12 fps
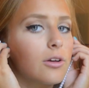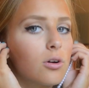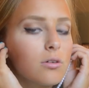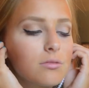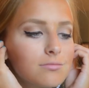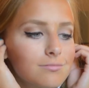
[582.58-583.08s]
a
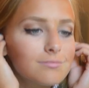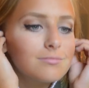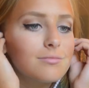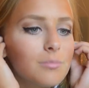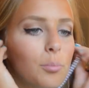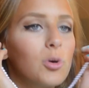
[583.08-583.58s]
little
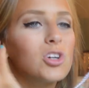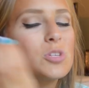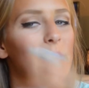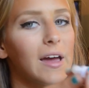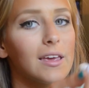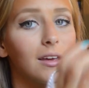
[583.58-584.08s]
push
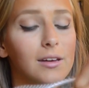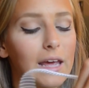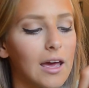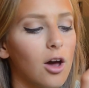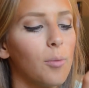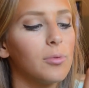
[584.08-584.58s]
back in,
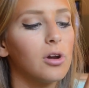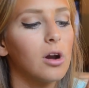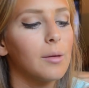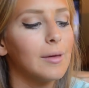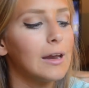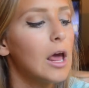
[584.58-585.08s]
can't help, you know
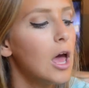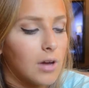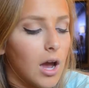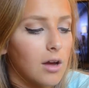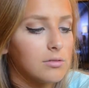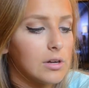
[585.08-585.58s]
what I mean?
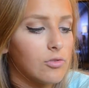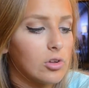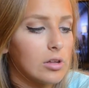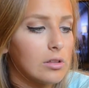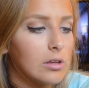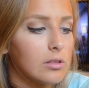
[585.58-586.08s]
I
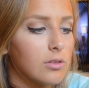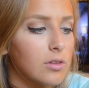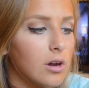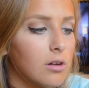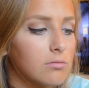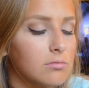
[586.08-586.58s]
definitely think that
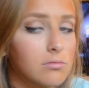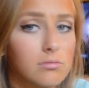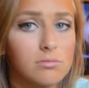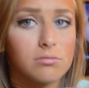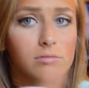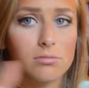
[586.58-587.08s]
they're
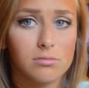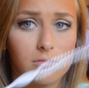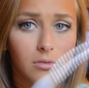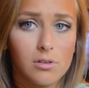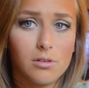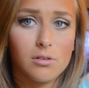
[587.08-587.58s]

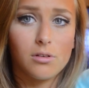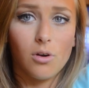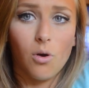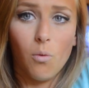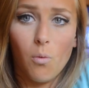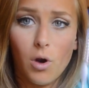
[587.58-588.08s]

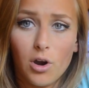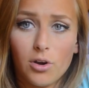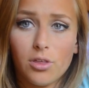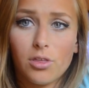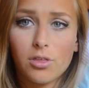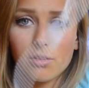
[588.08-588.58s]

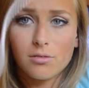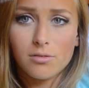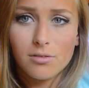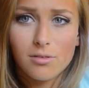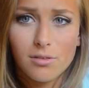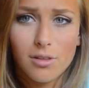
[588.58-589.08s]
worth
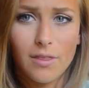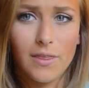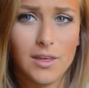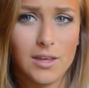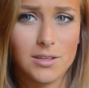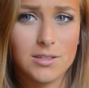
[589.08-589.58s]

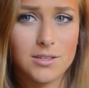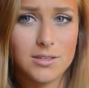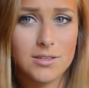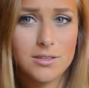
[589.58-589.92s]
this